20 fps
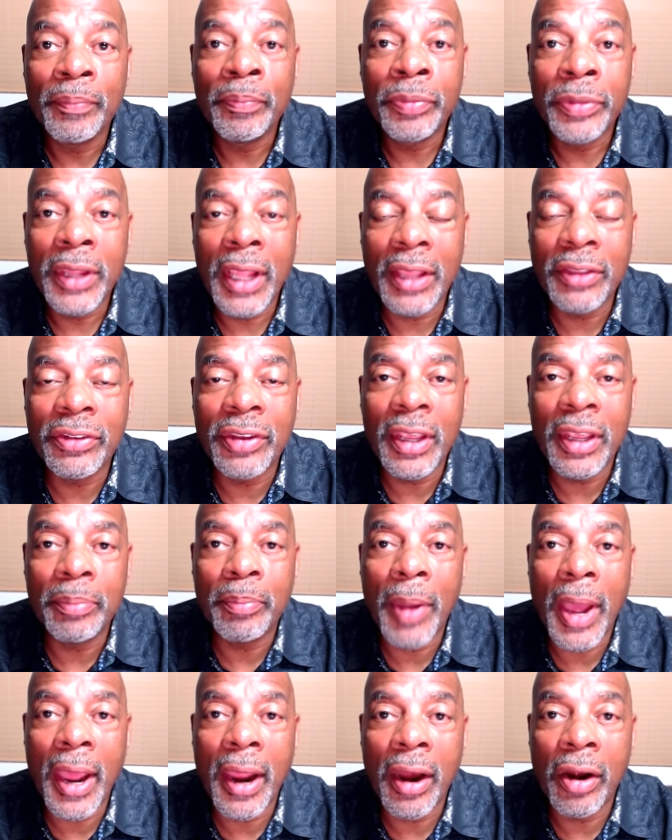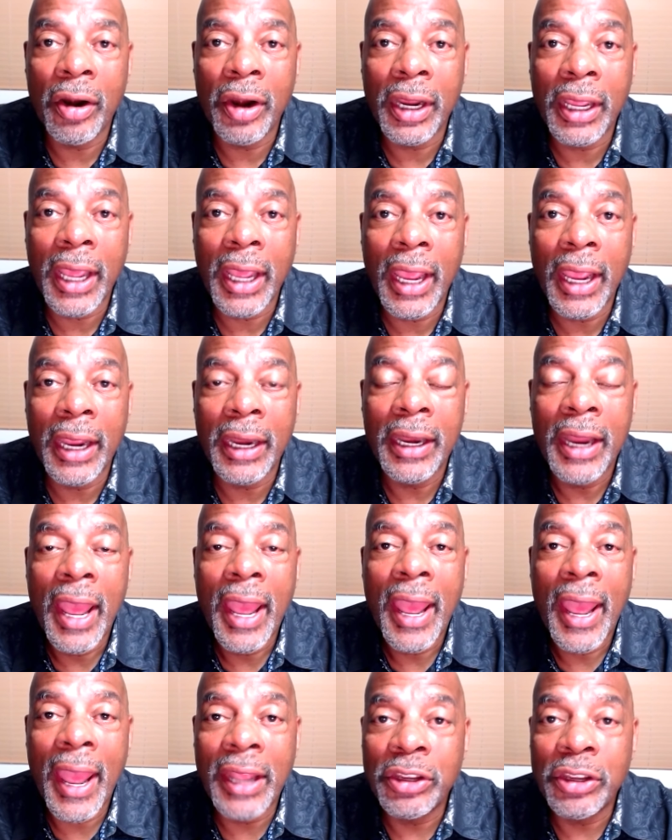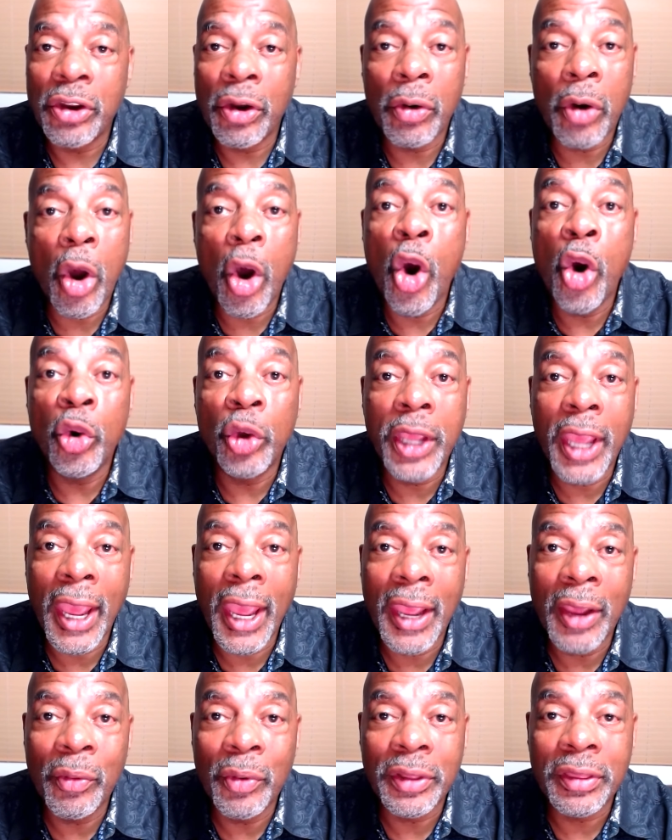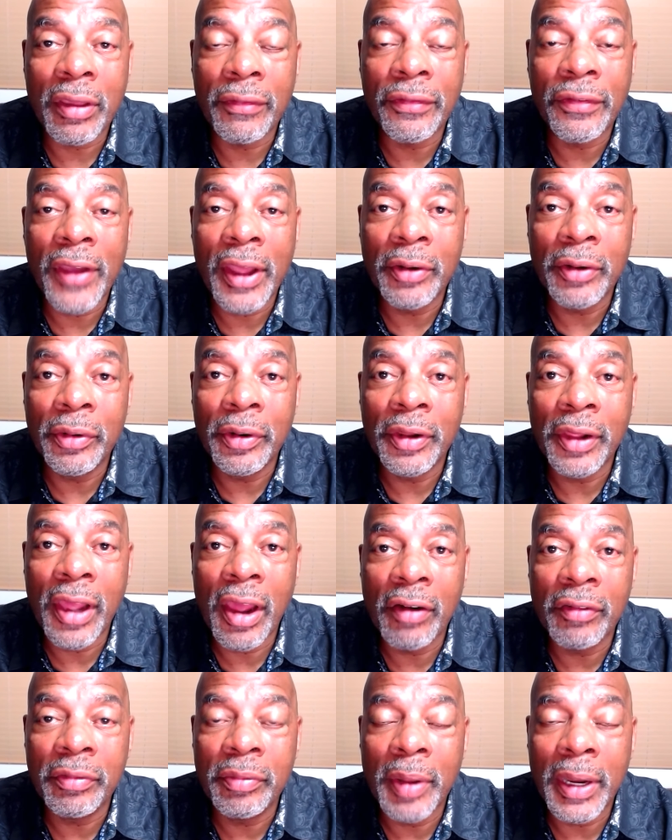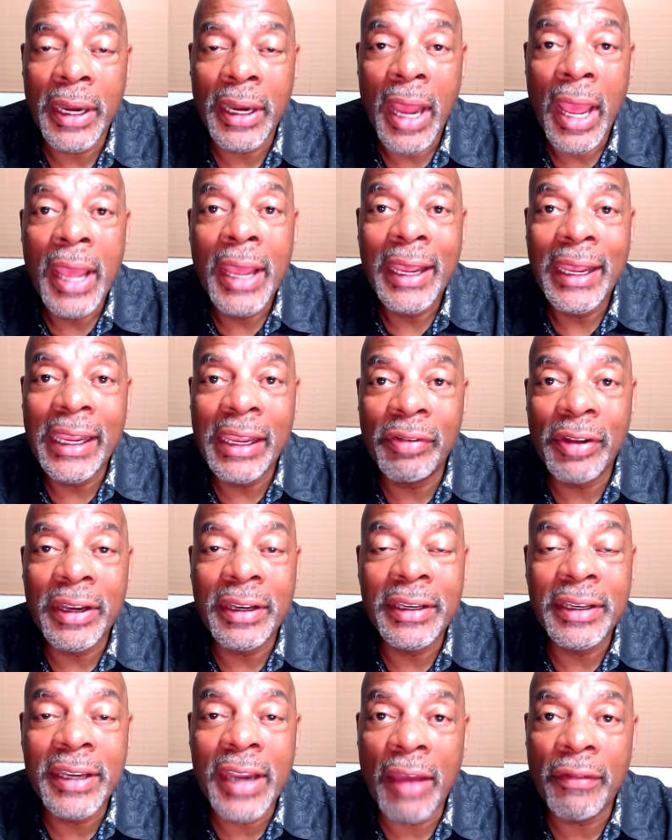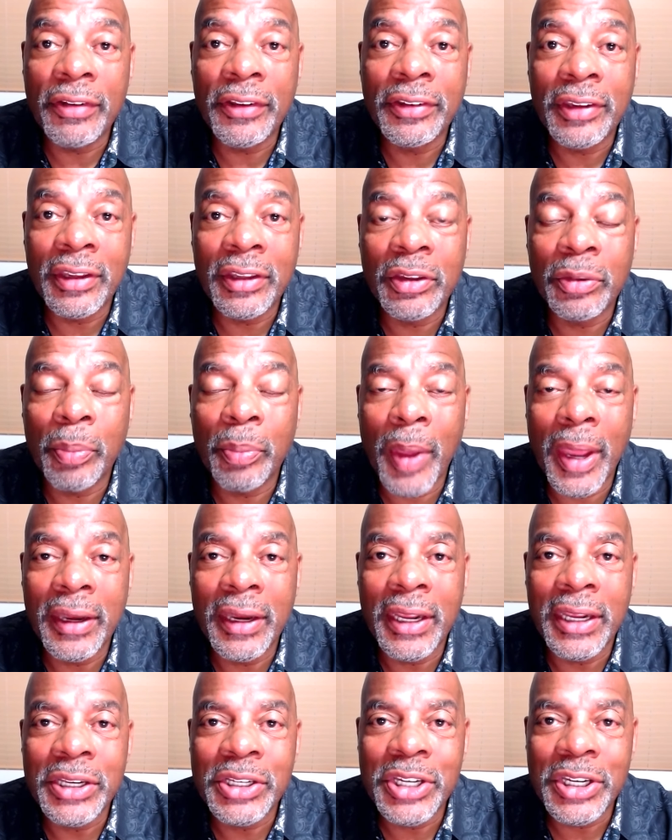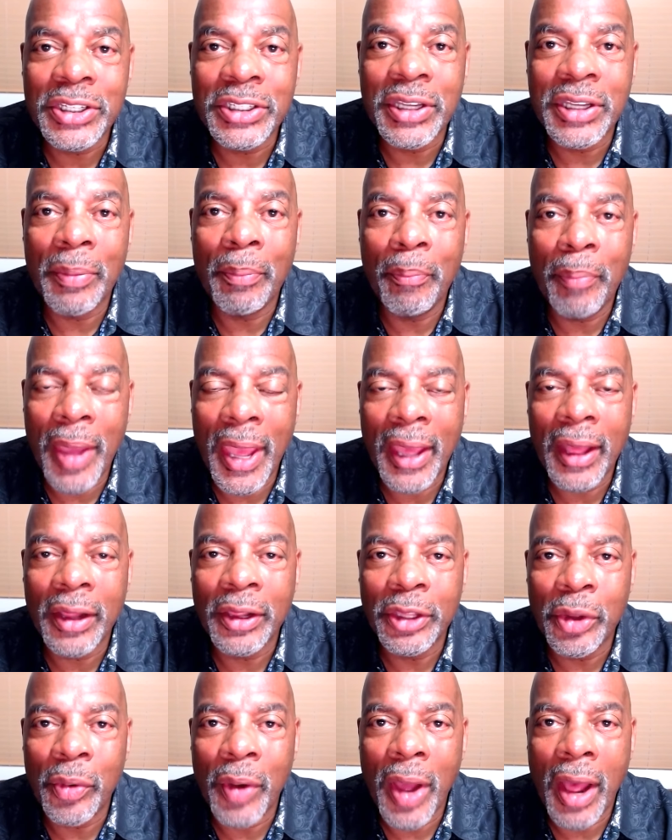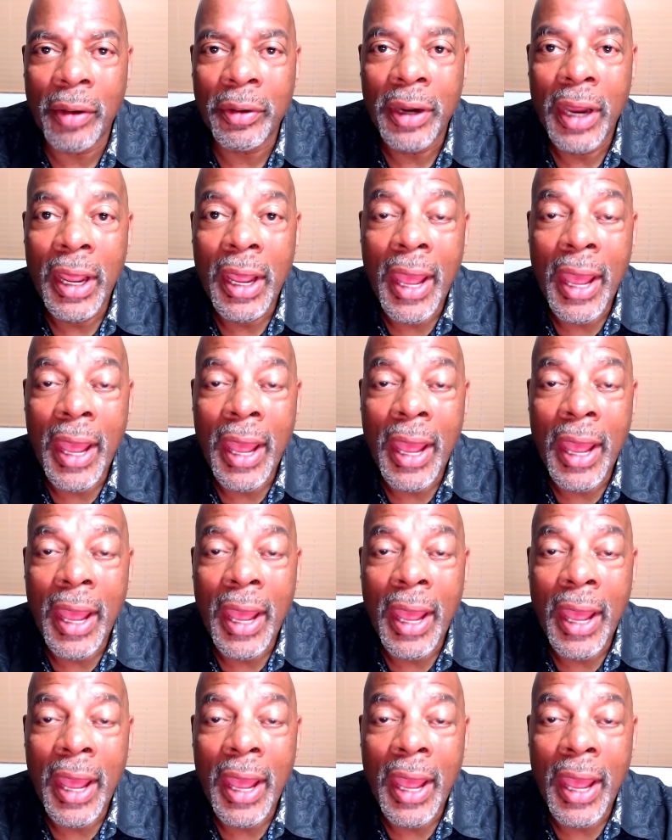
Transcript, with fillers: Gets hit by a hurricane, and you're okay with the federal government, even deficit spending, just to bail you out.